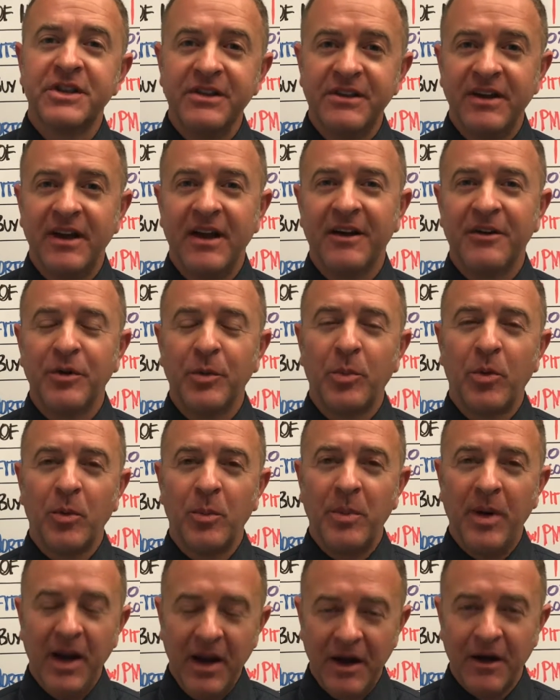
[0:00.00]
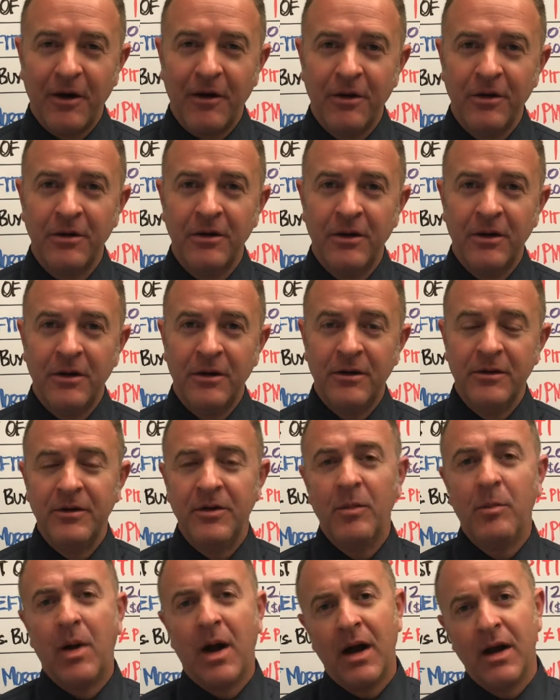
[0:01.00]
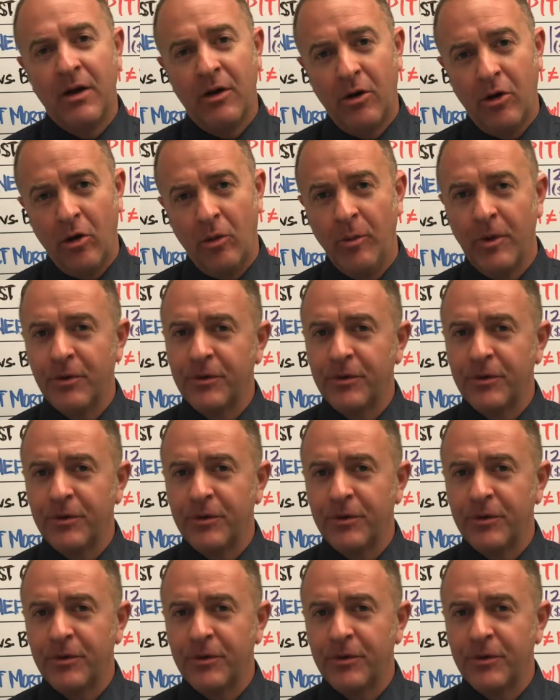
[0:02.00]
can take to prepare to buy a home.